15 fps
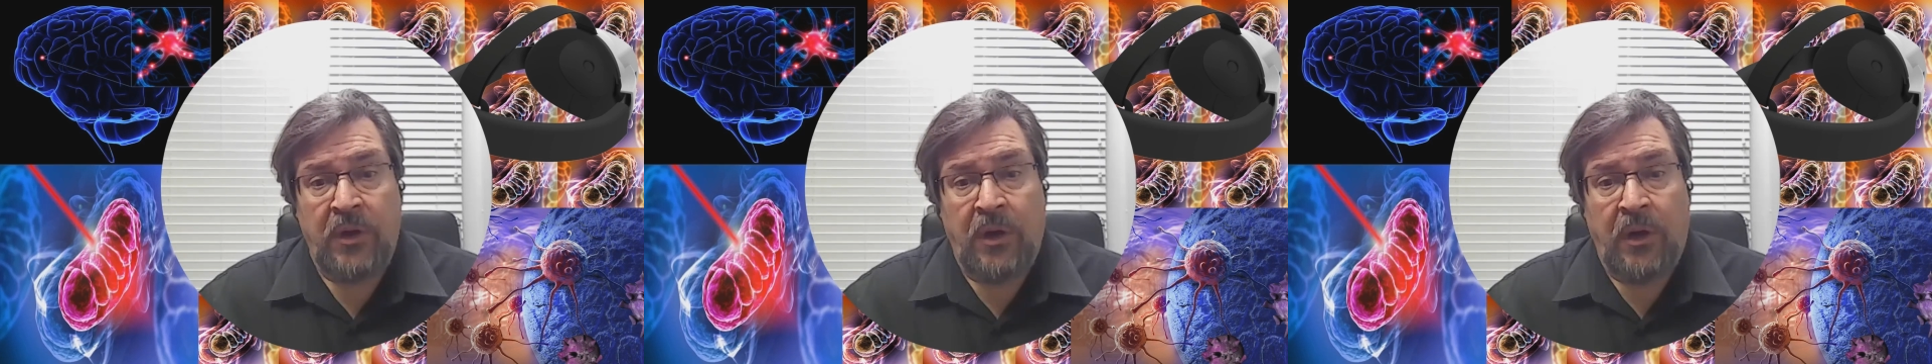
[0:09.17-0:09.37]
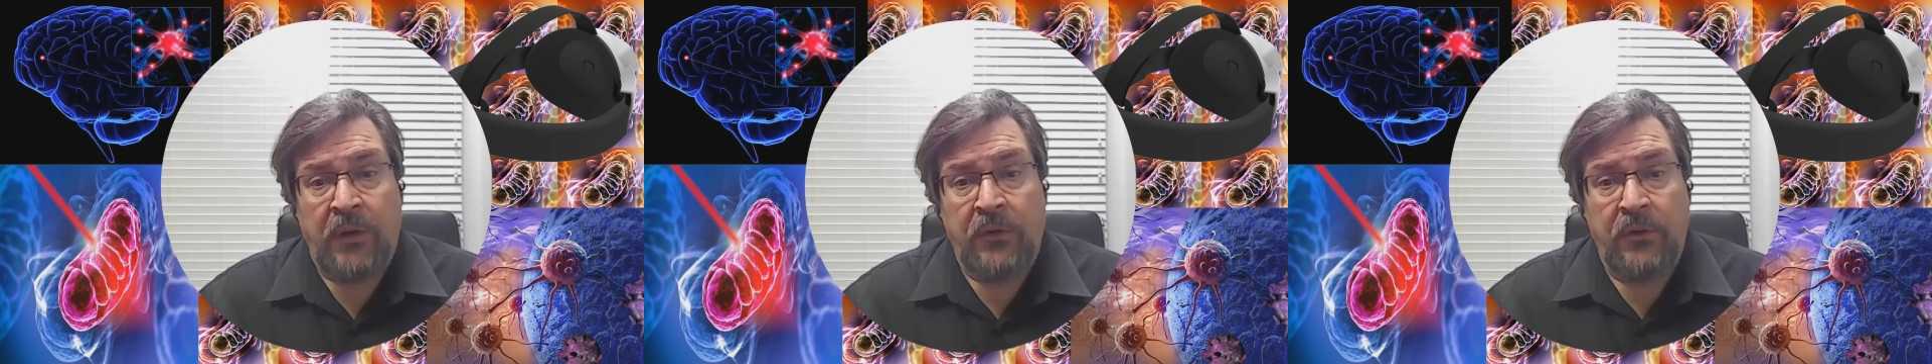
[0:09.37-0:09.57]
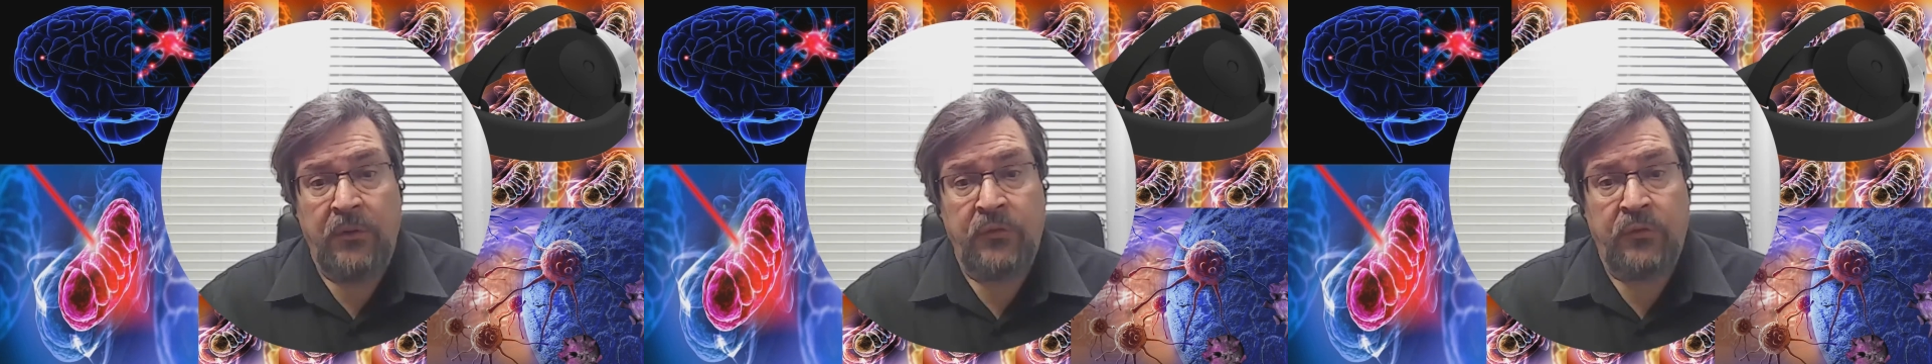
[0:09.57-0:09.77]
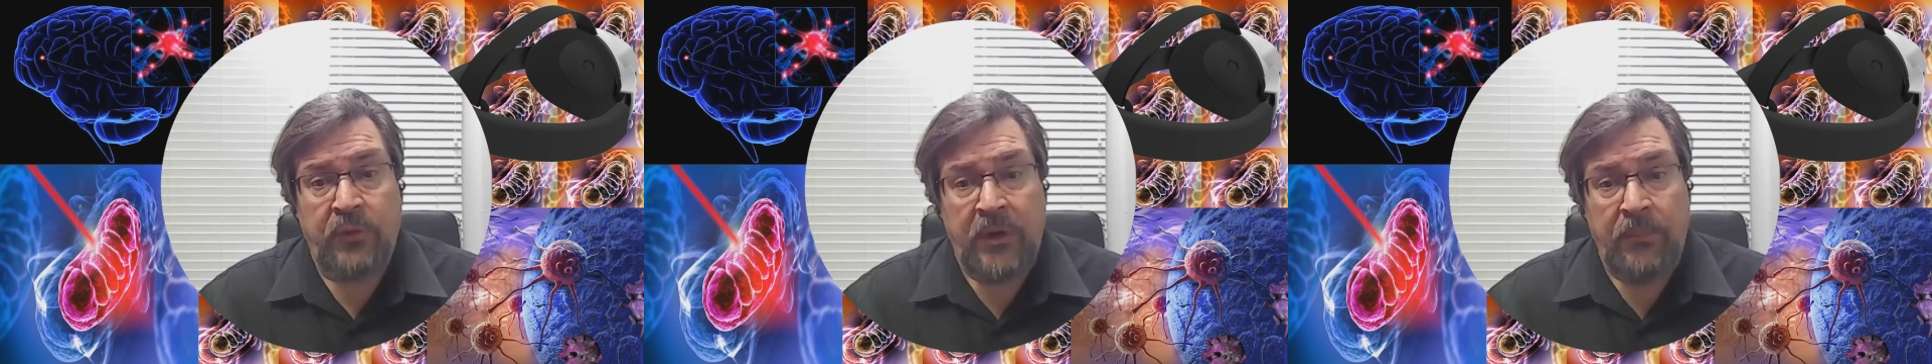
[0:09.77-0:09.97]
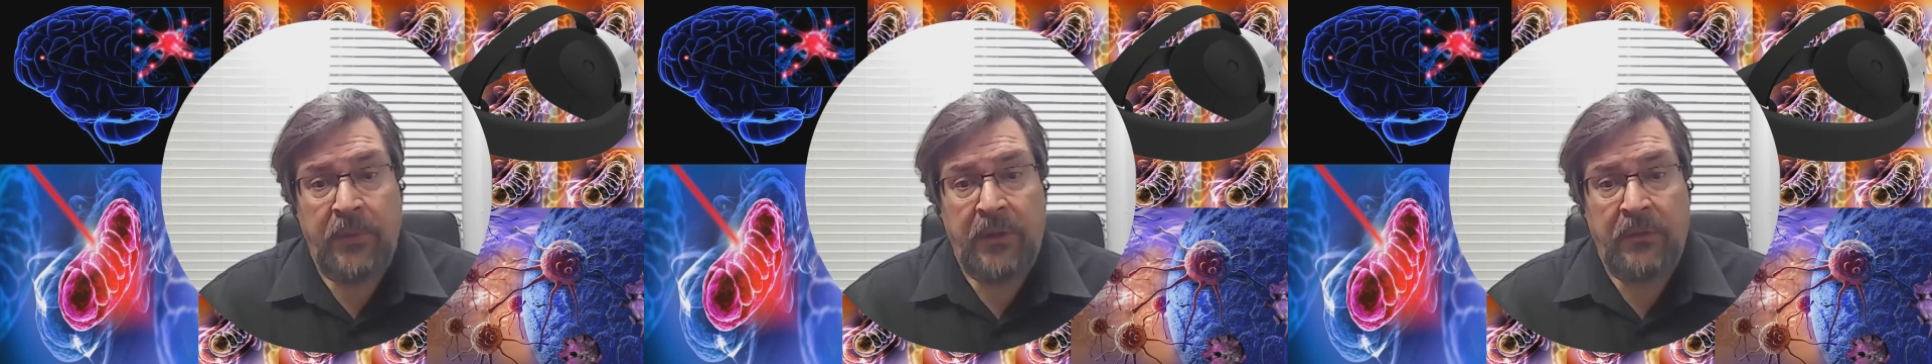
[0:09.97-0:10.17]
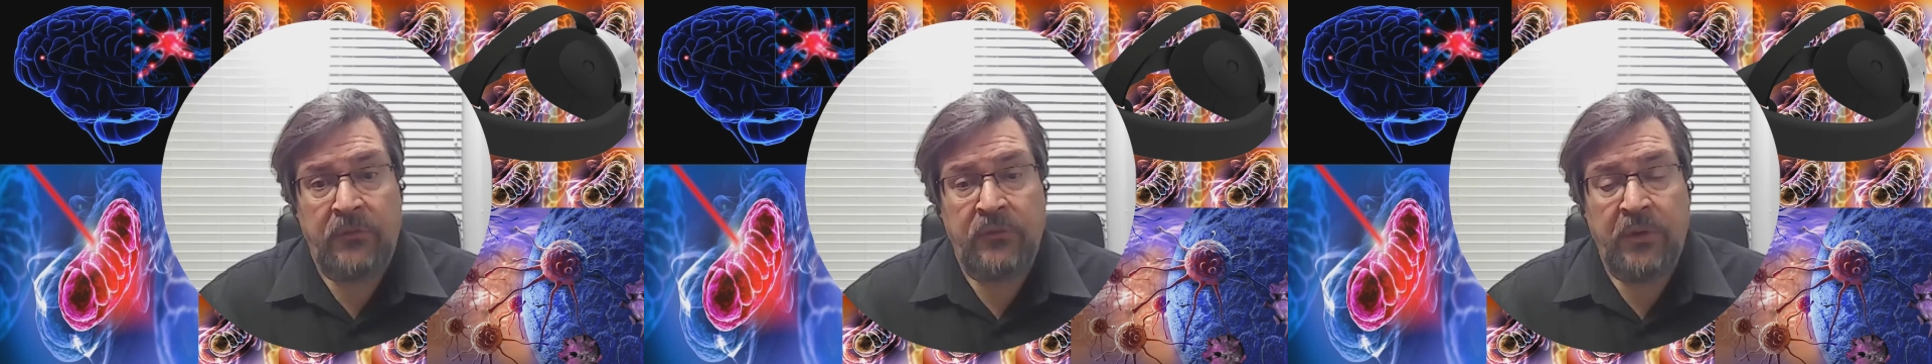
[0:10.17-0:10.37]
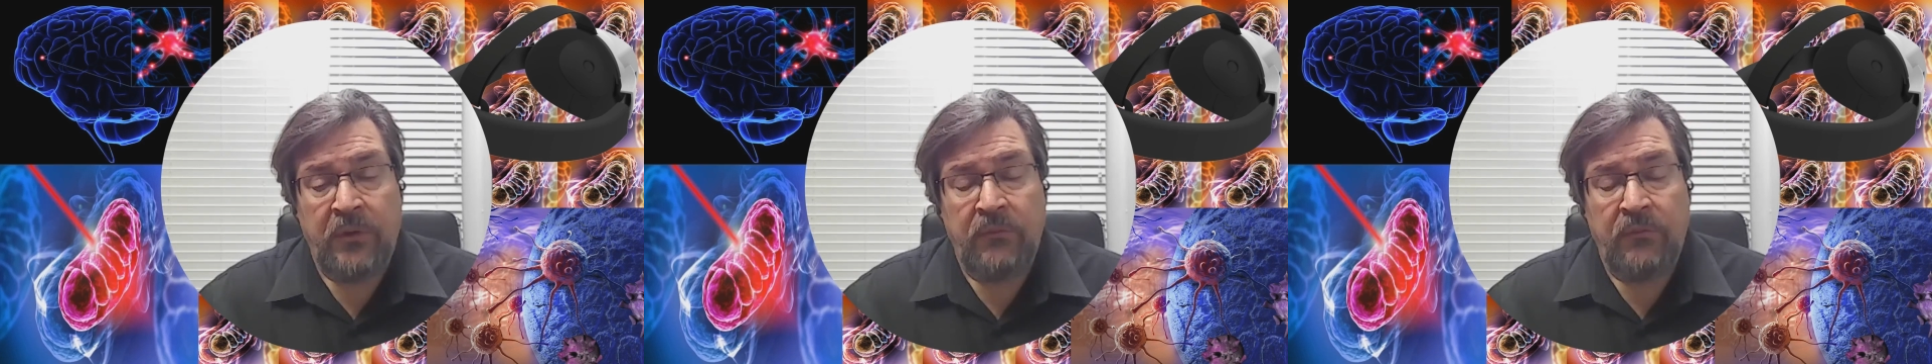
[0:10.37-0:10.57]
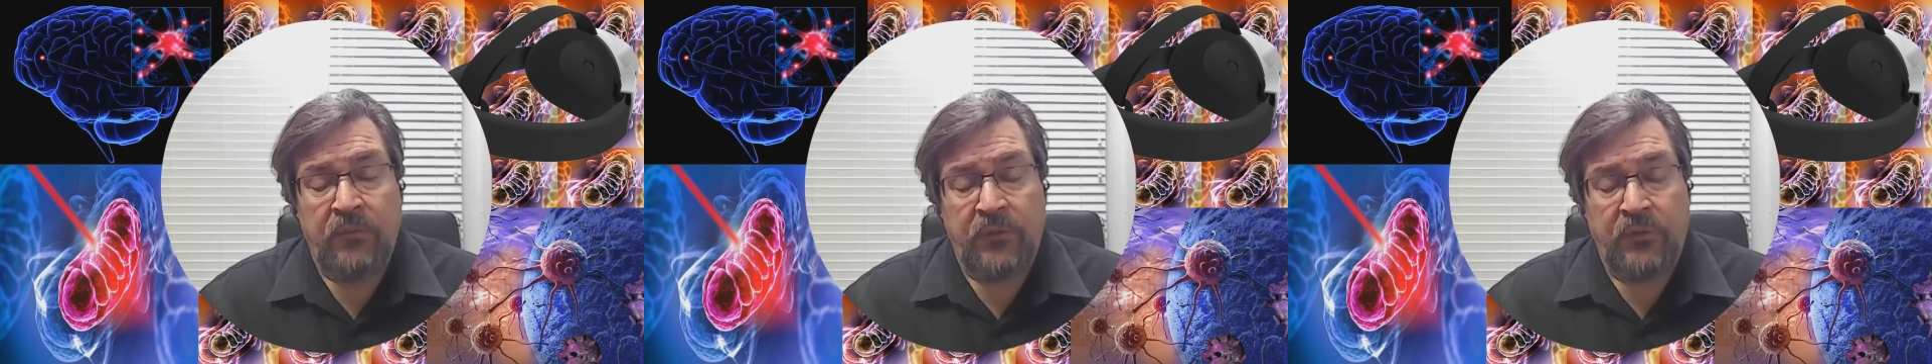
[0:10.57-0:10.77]
on new treatments
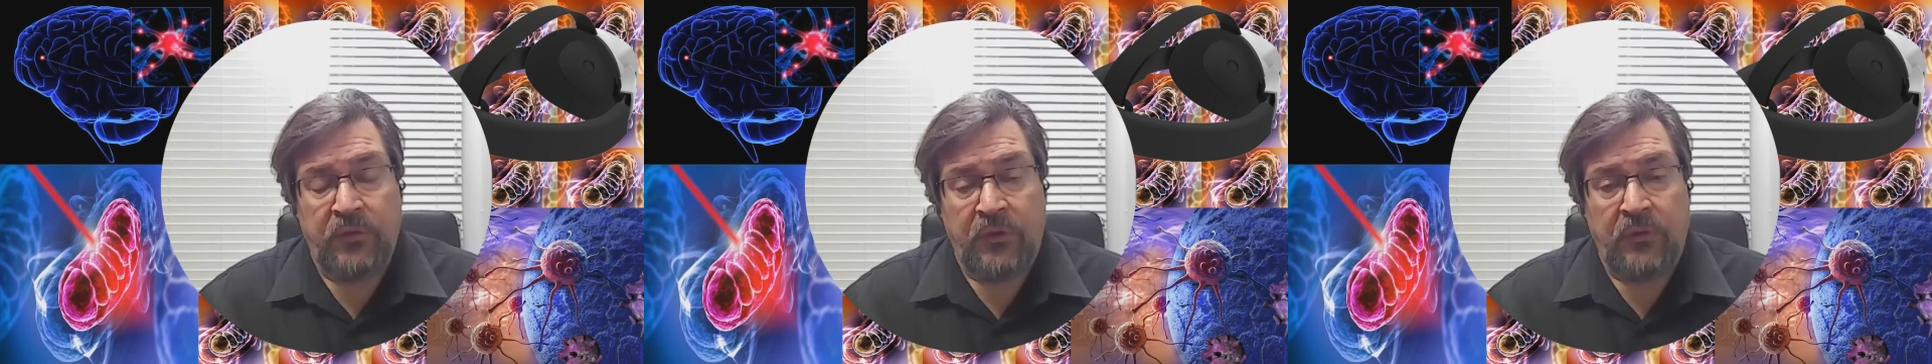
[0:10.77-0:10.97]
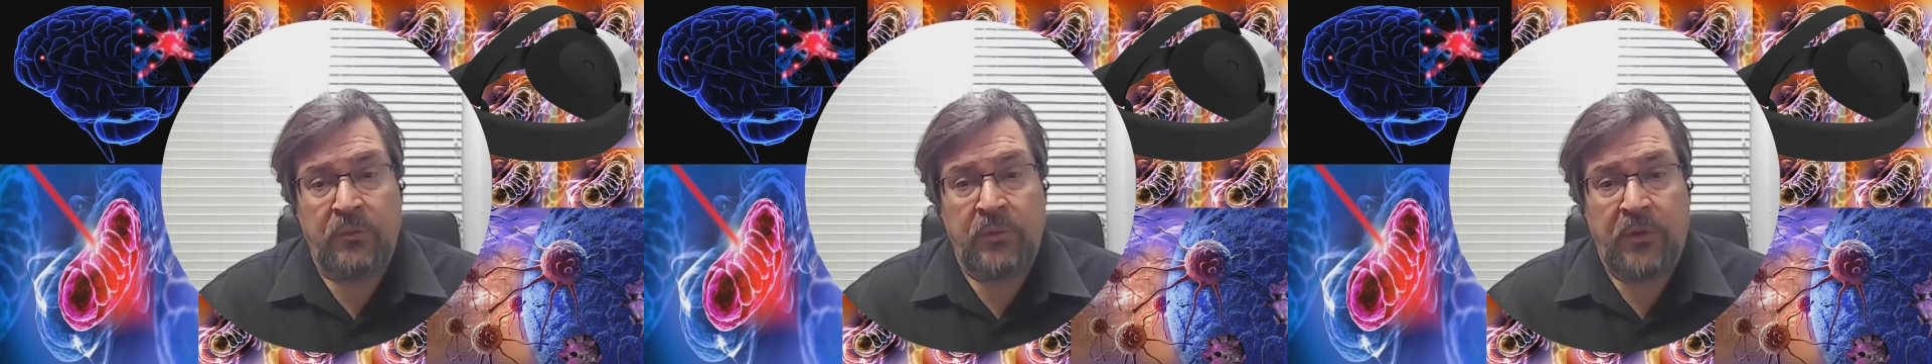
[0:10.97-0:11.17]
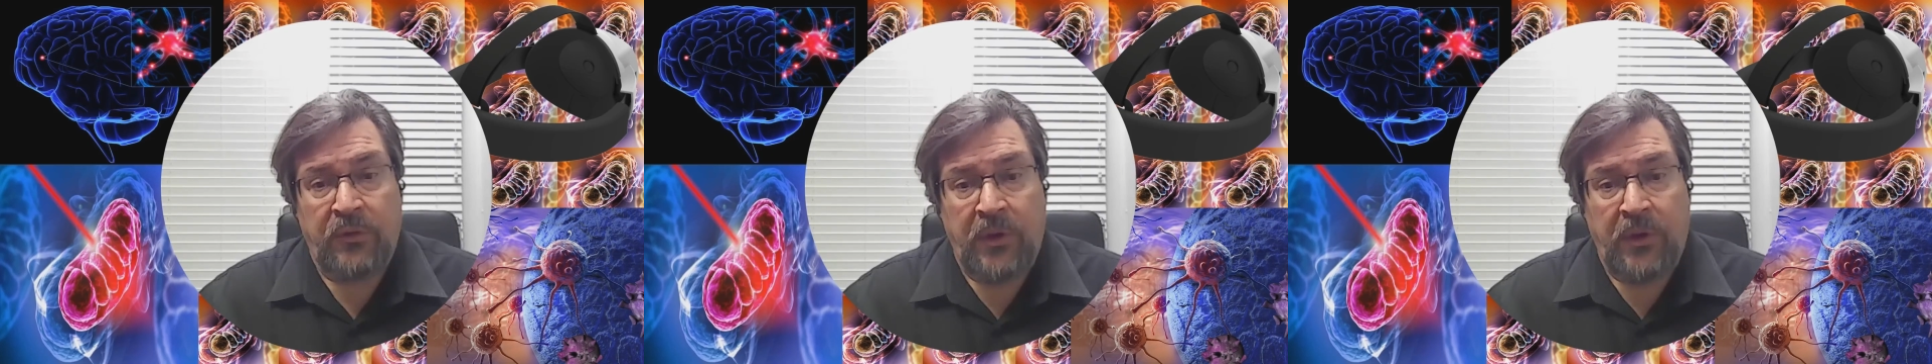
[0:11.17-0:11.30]
for children with